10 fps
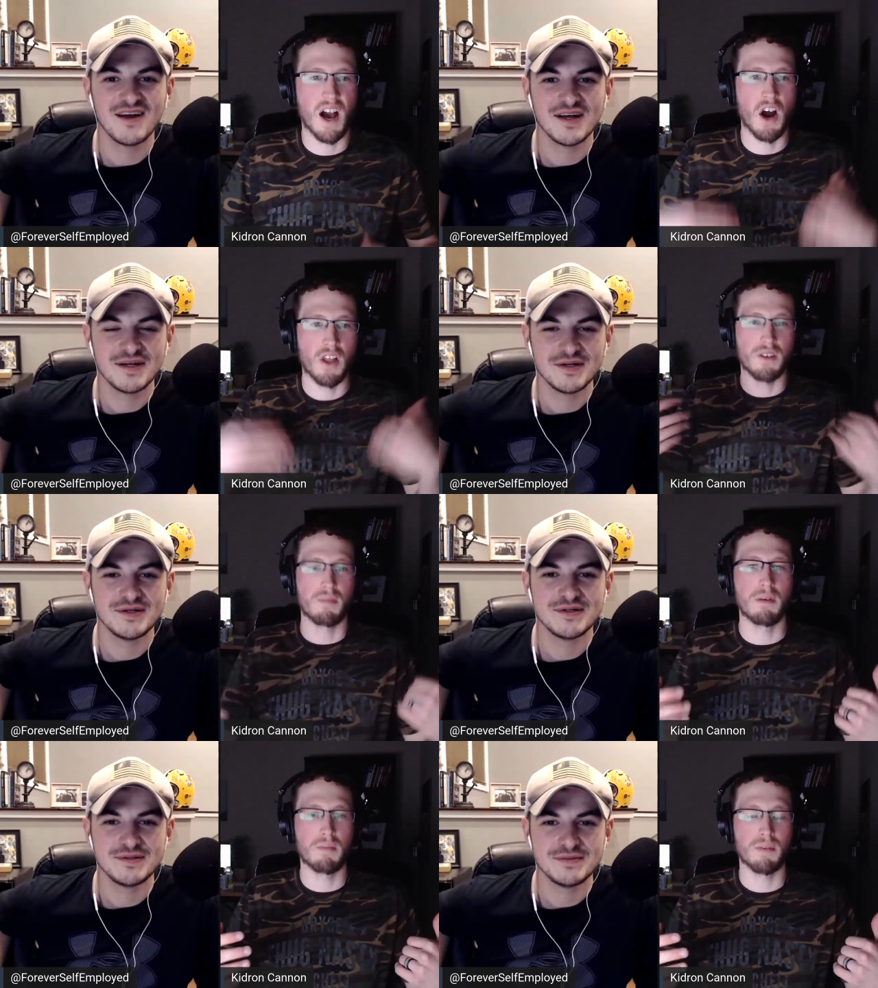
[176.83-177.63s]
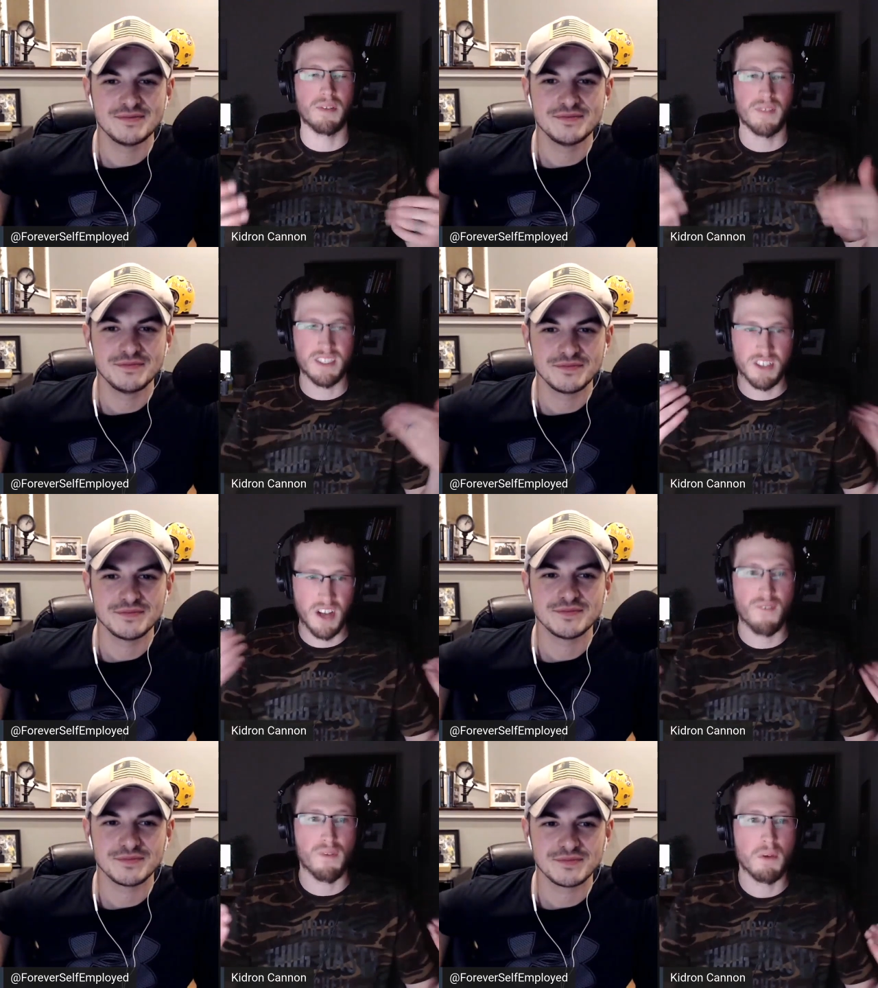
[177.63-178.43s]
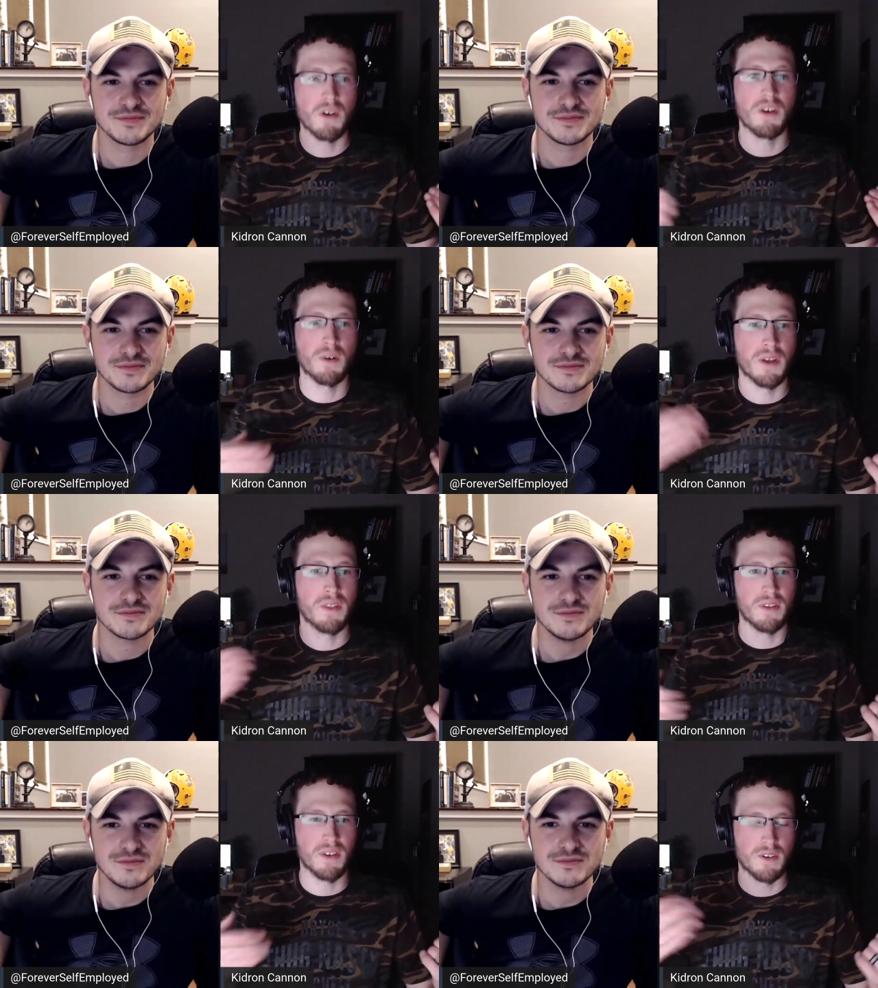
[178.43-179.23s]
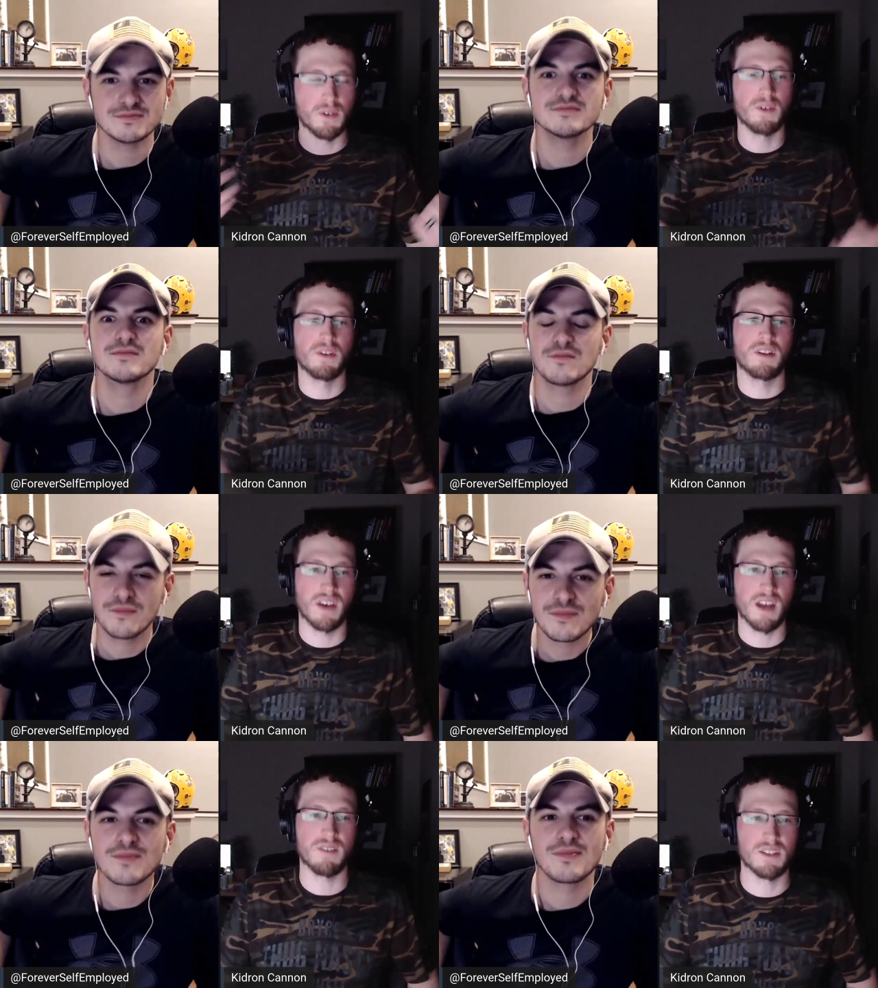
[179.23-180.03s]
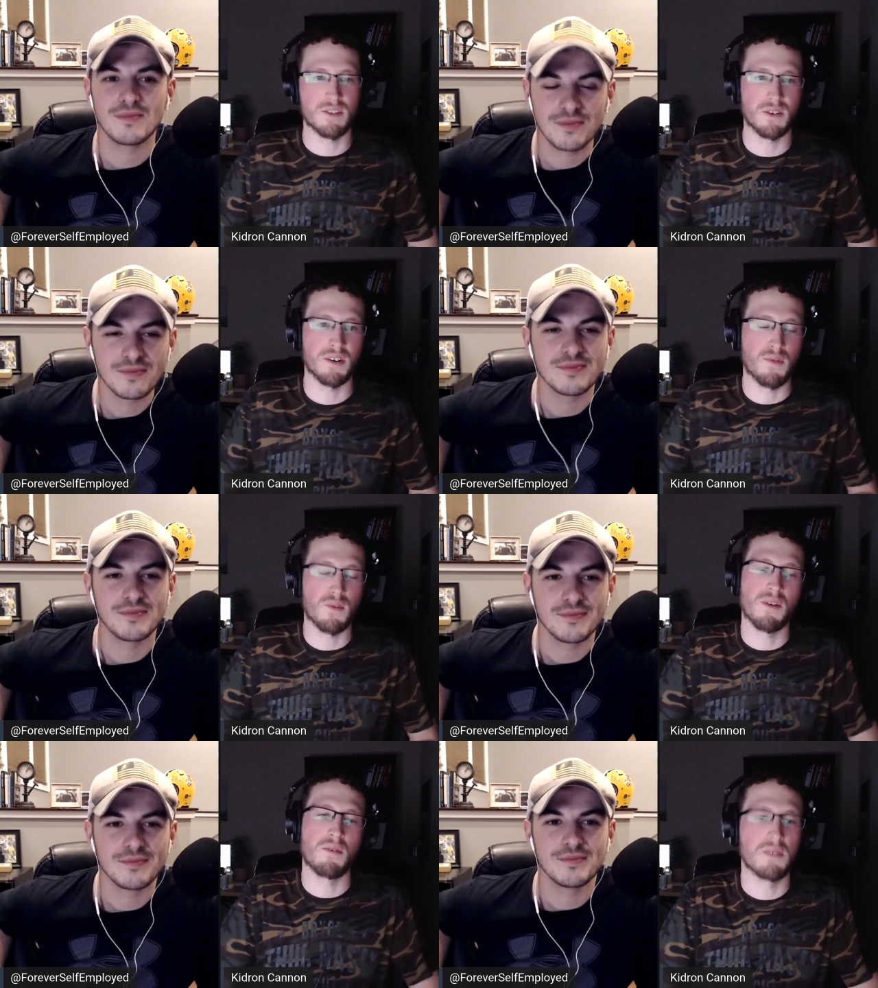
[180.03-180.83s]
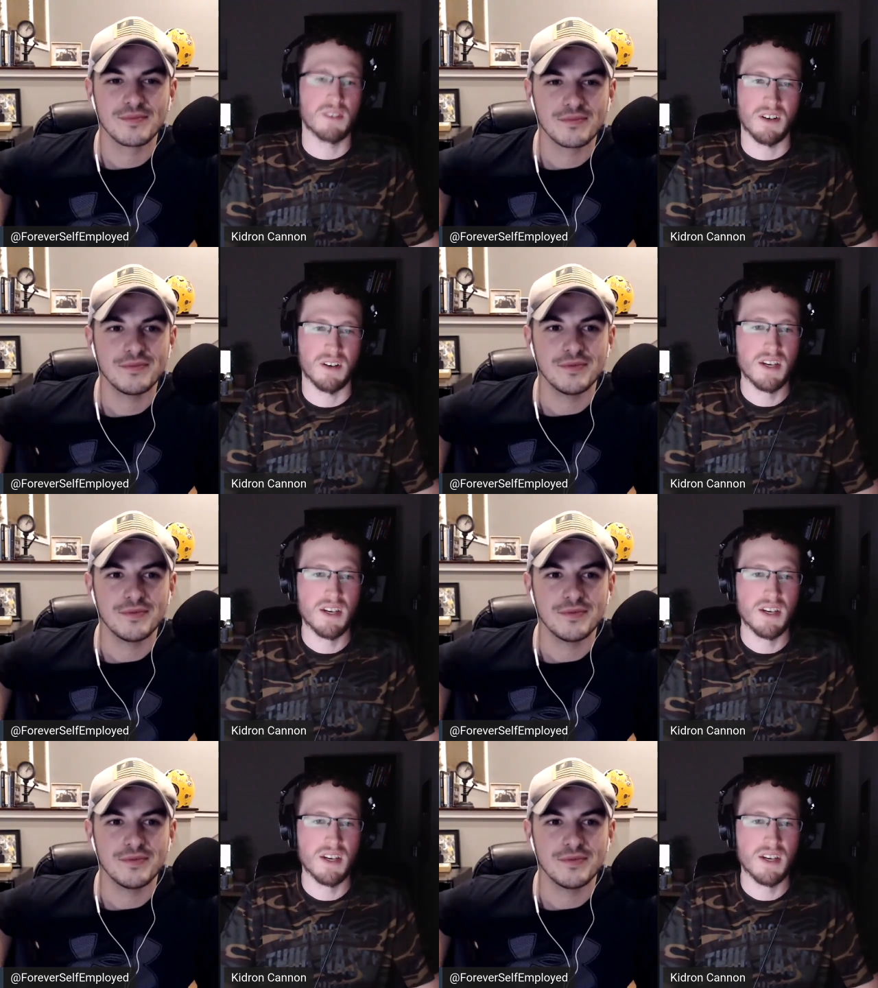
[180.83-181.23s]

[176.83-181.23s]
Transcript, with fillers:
Speaker 1: other people and things they're not familiar with, you know, told in kind of a story form. So